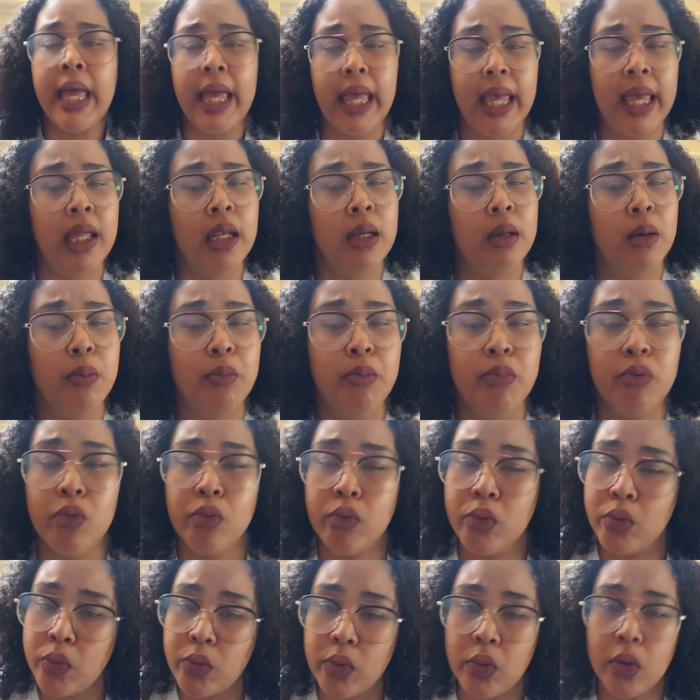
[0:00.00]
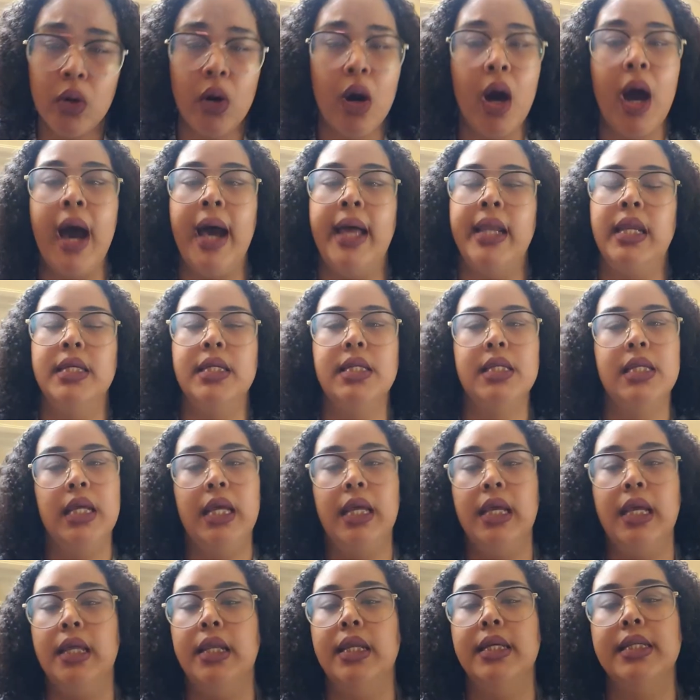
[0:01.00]
in brutal
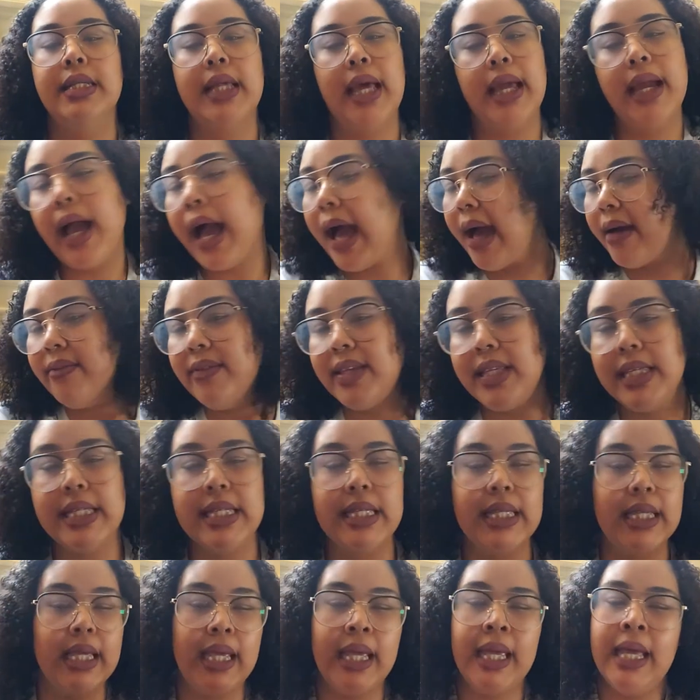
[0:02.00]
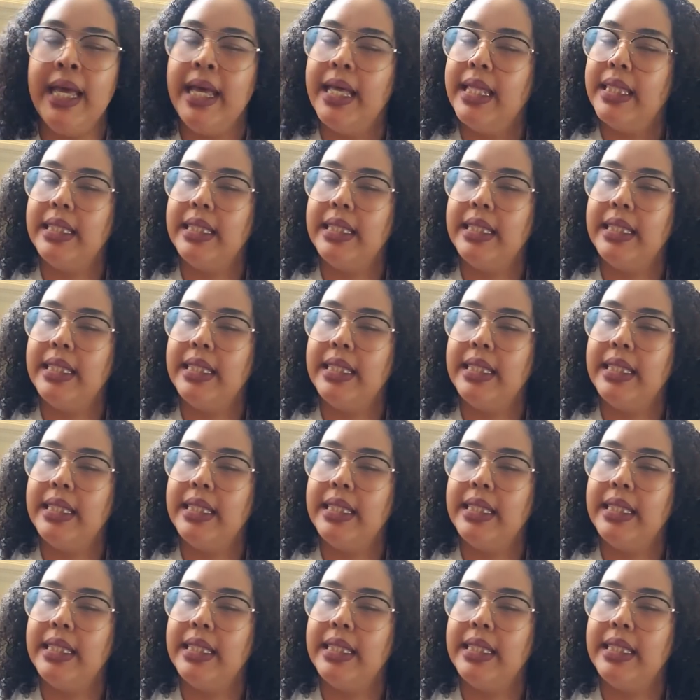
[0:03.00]
honesty, and it's like, obviously,